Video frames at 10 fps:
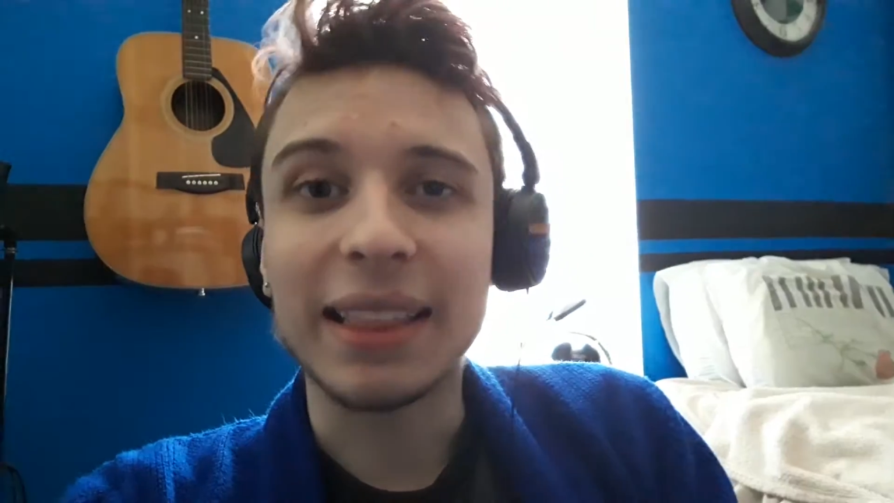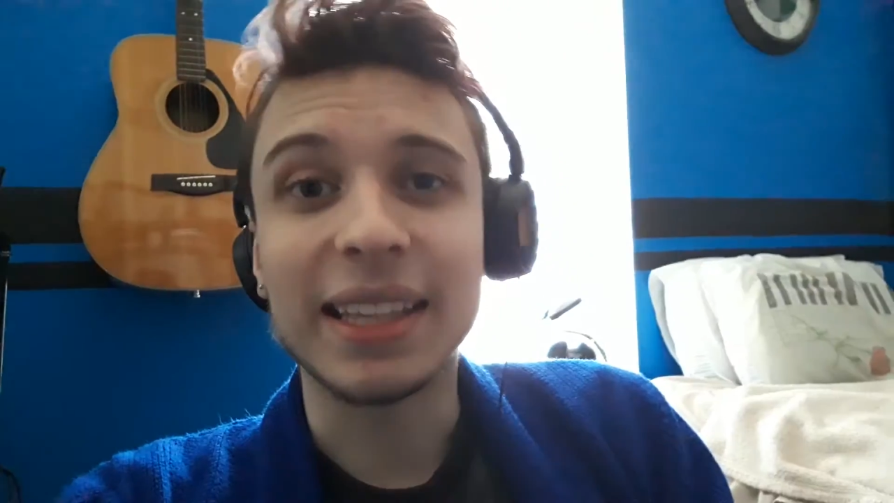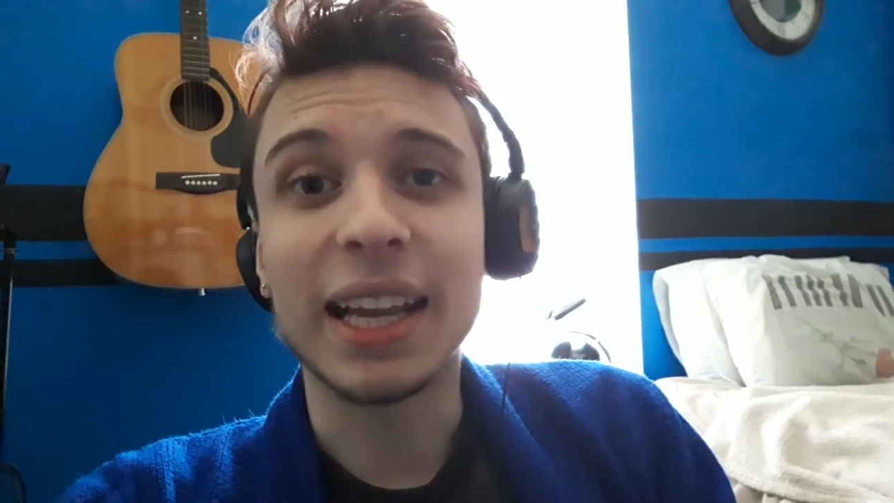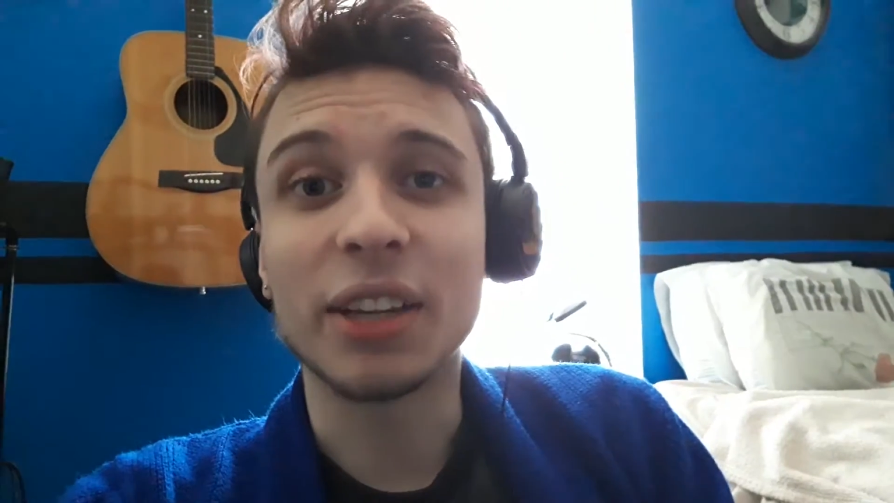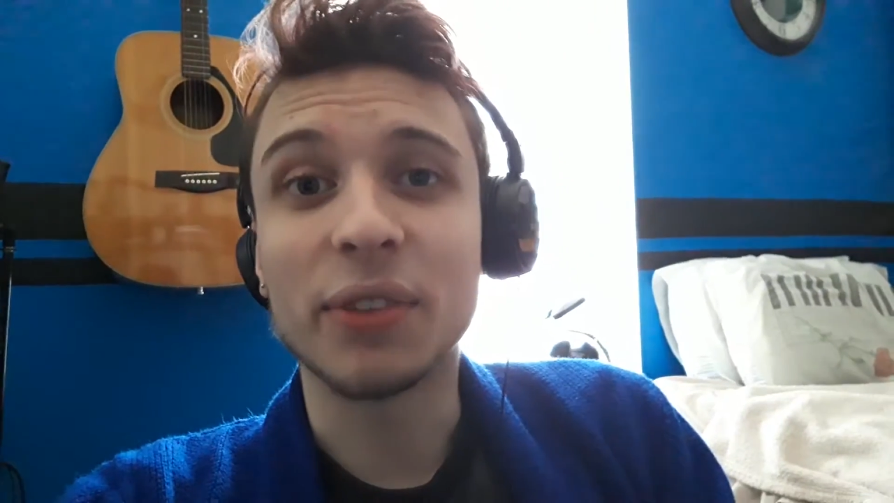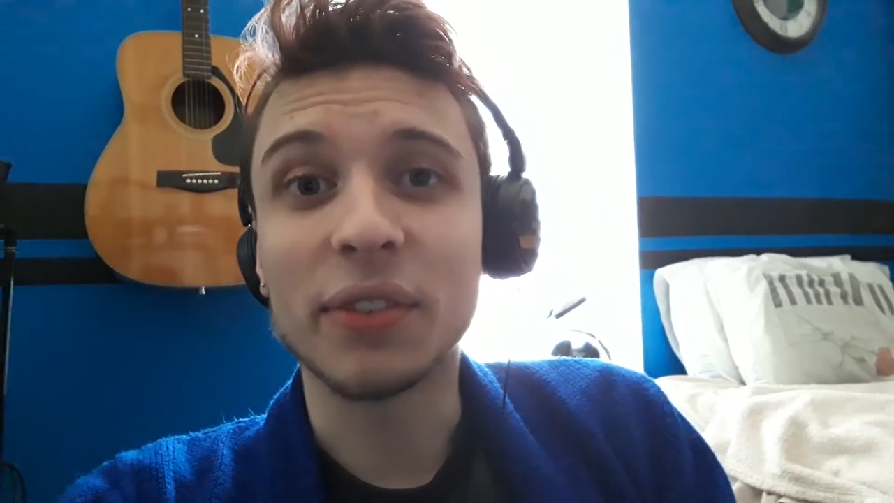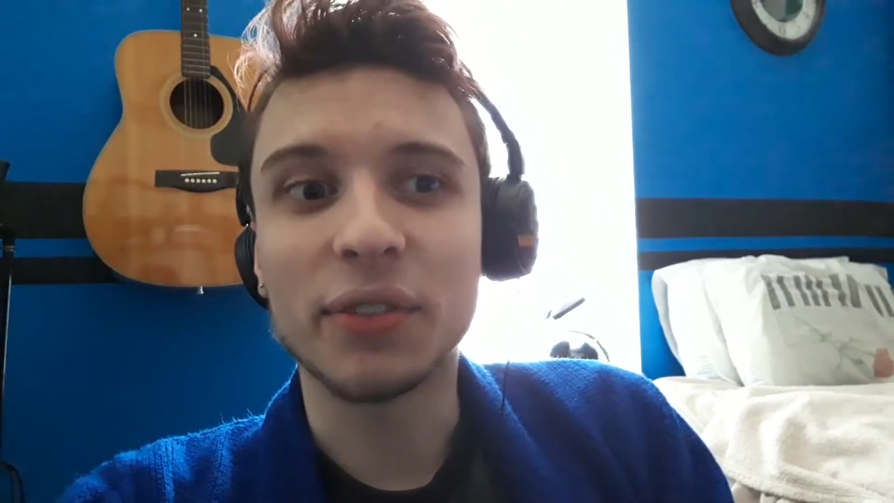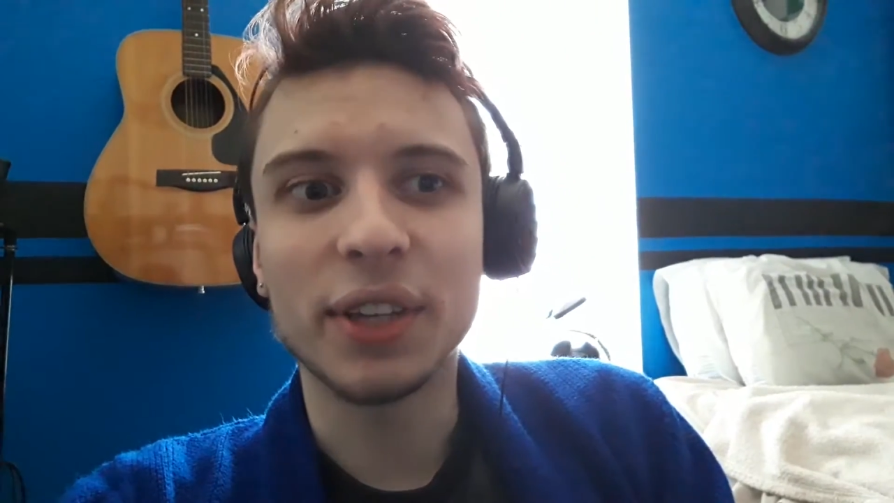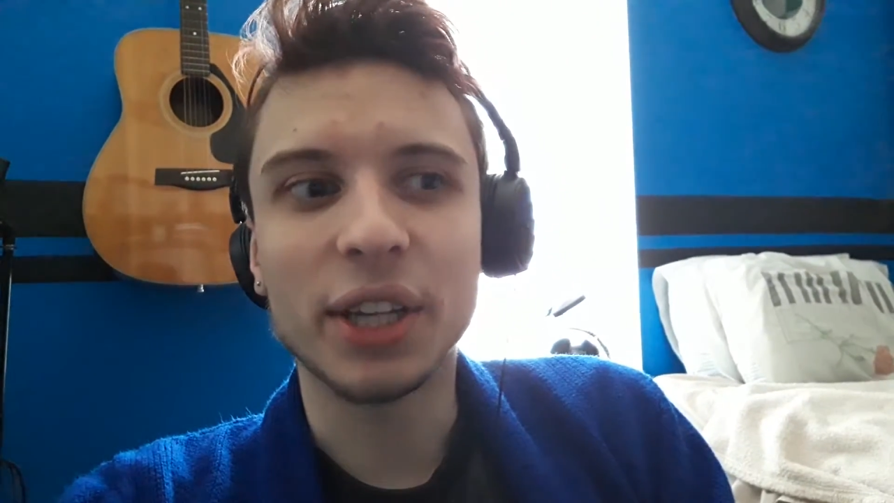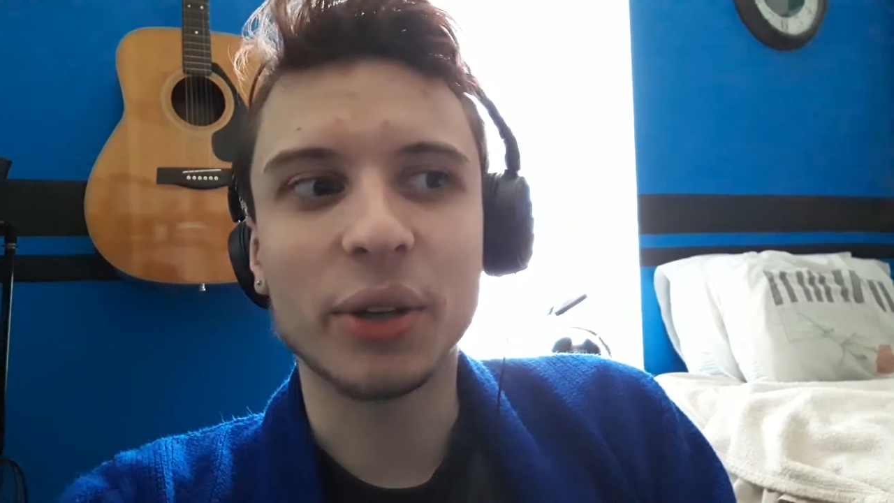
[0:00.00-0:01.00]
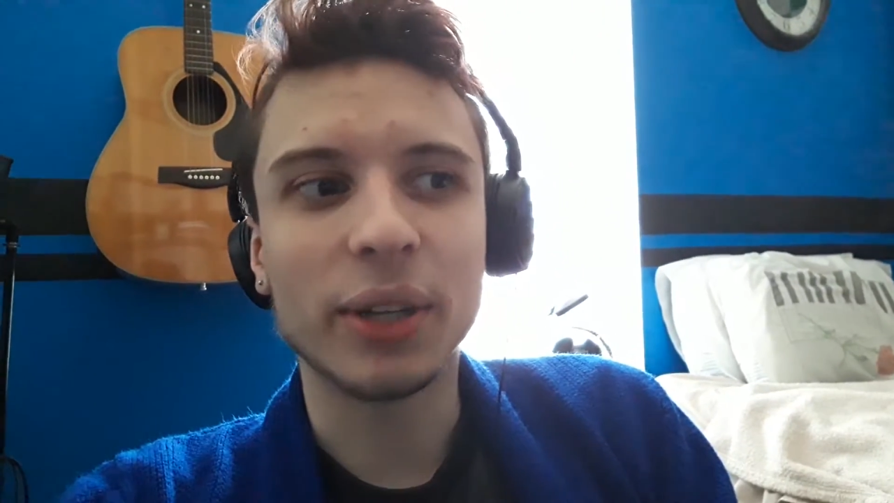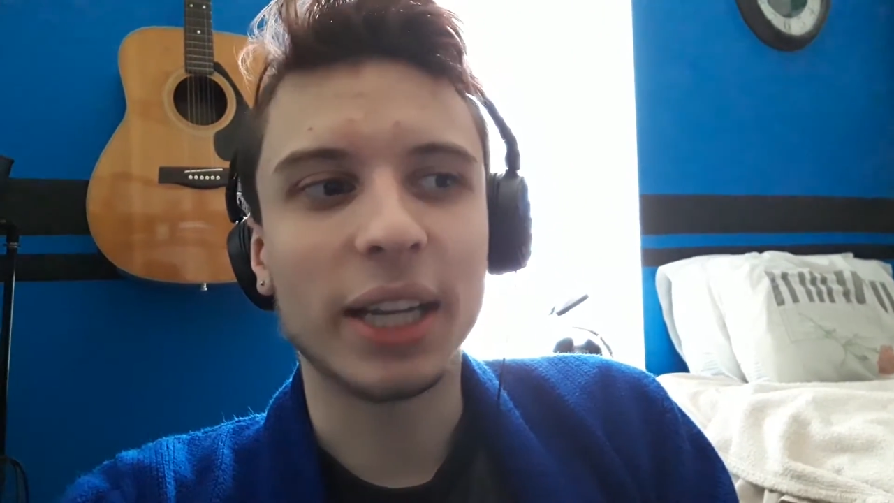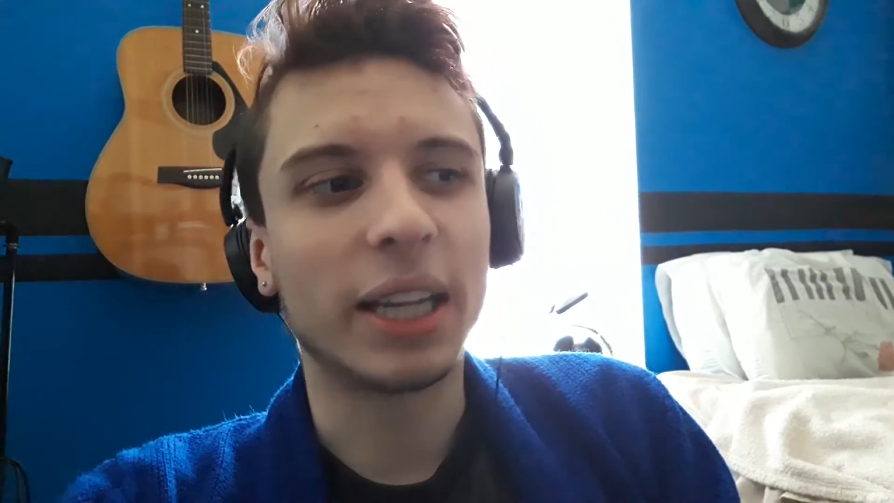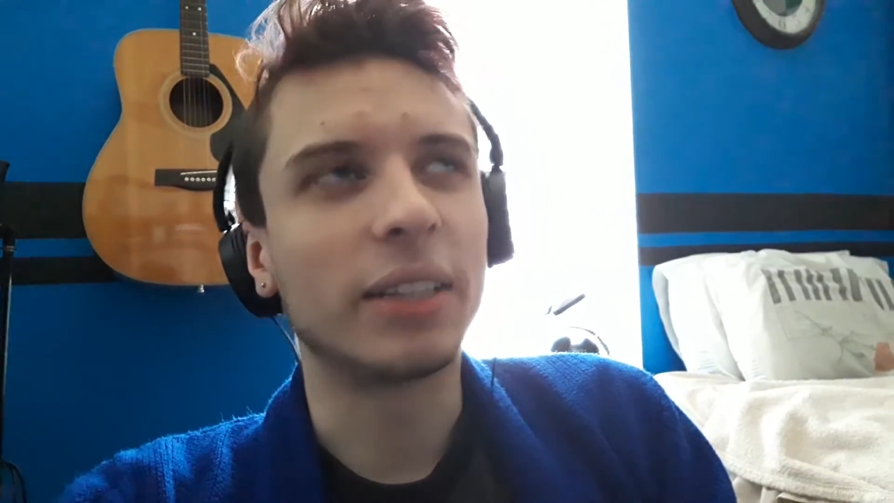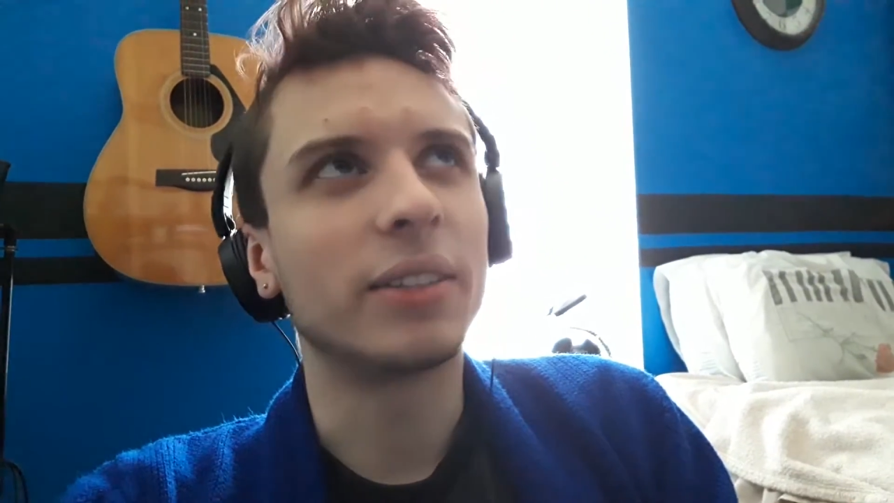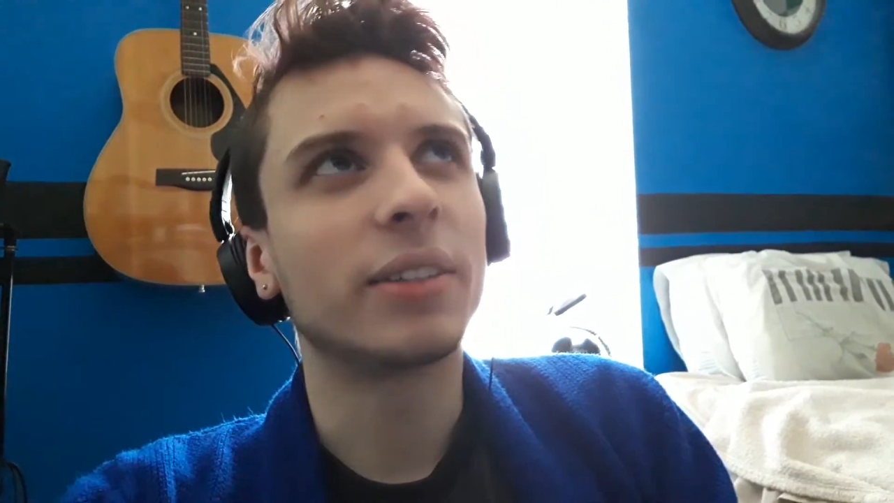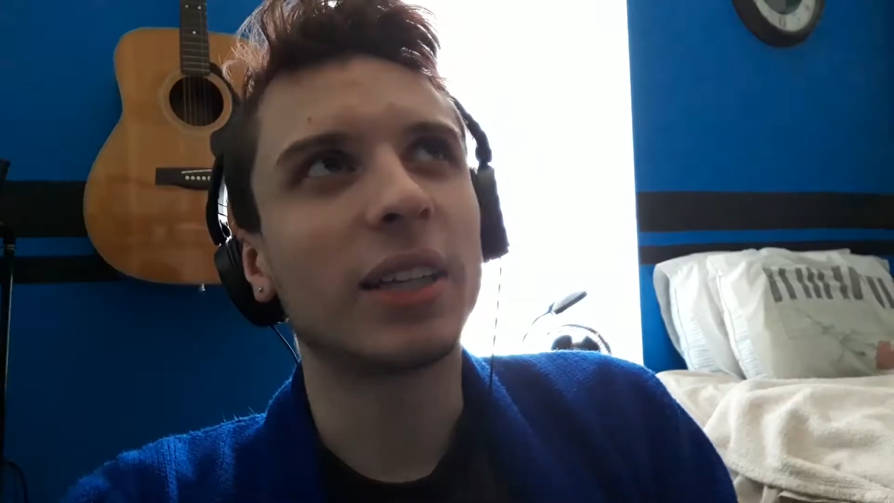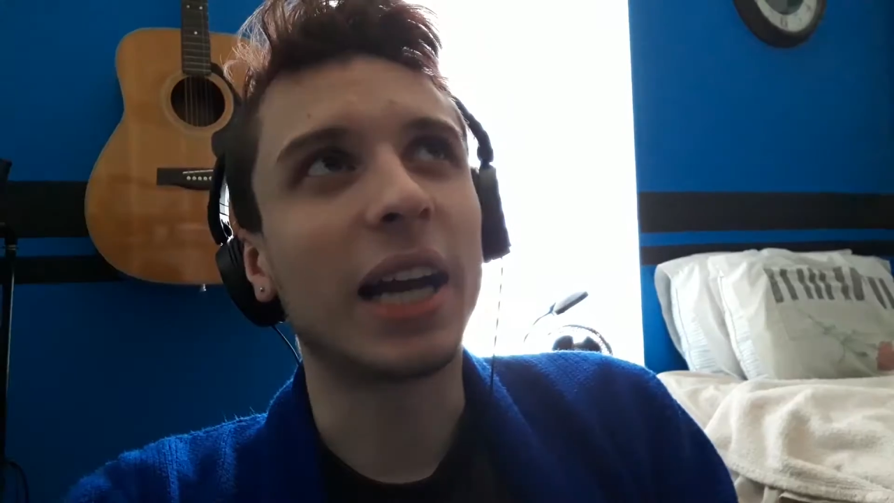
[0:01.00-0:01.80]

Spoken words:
the end of every video, and